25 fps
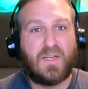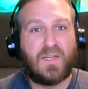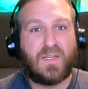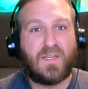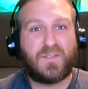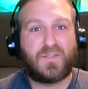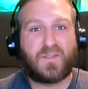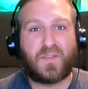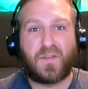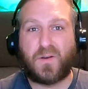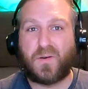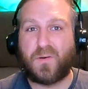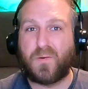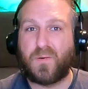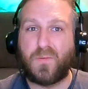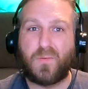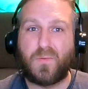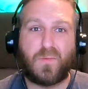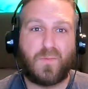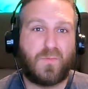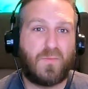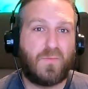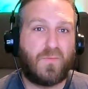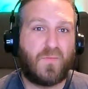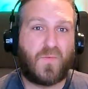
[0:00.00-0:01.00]
So,
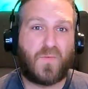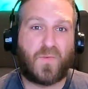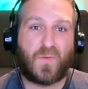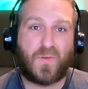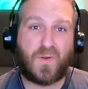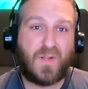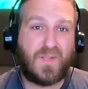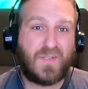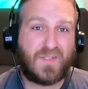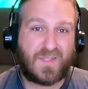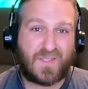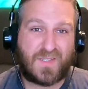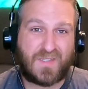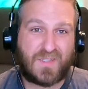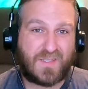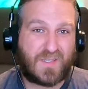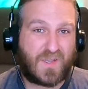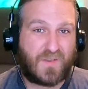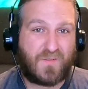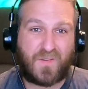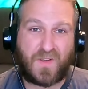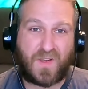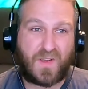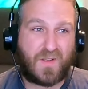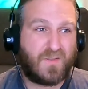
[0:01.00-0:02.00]
for instance, I
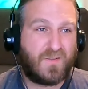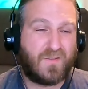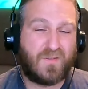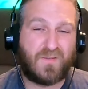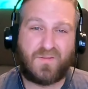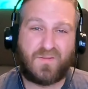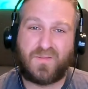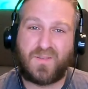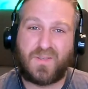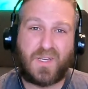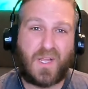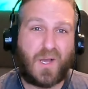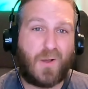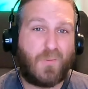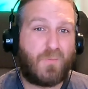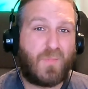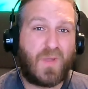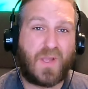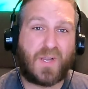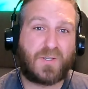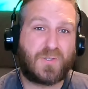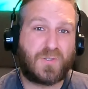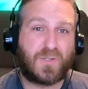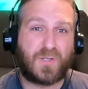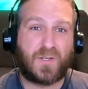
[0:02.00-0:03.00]
found a
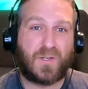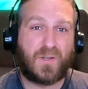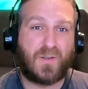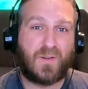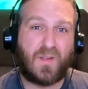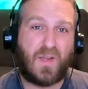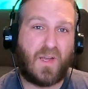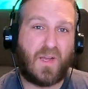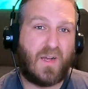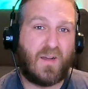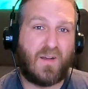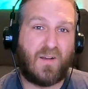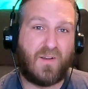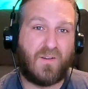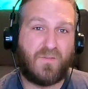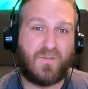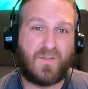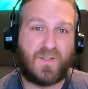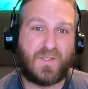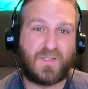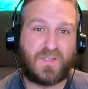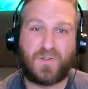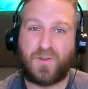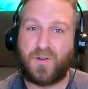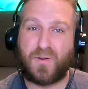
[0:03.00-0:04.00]
picture of
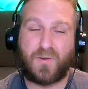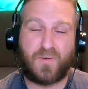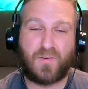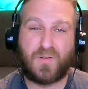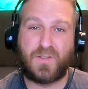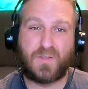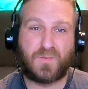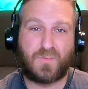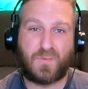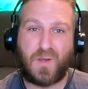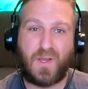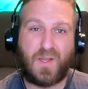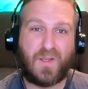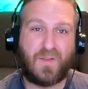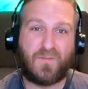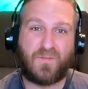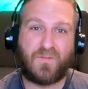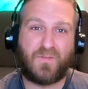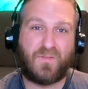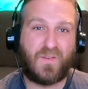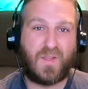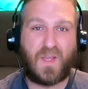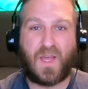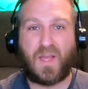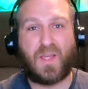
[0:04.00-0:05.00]
his daughter and his
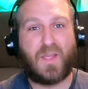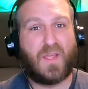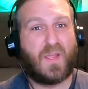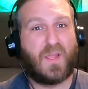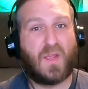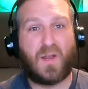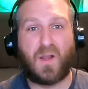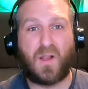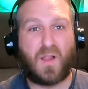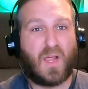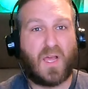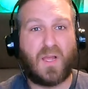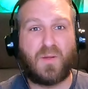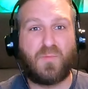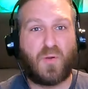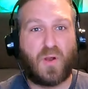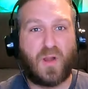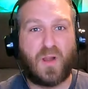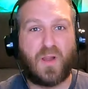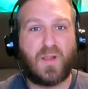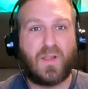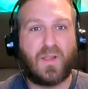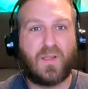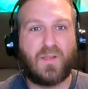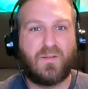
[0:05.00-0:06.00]
wife in a
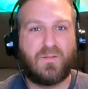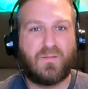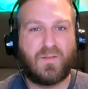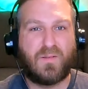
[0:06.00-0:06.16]
library.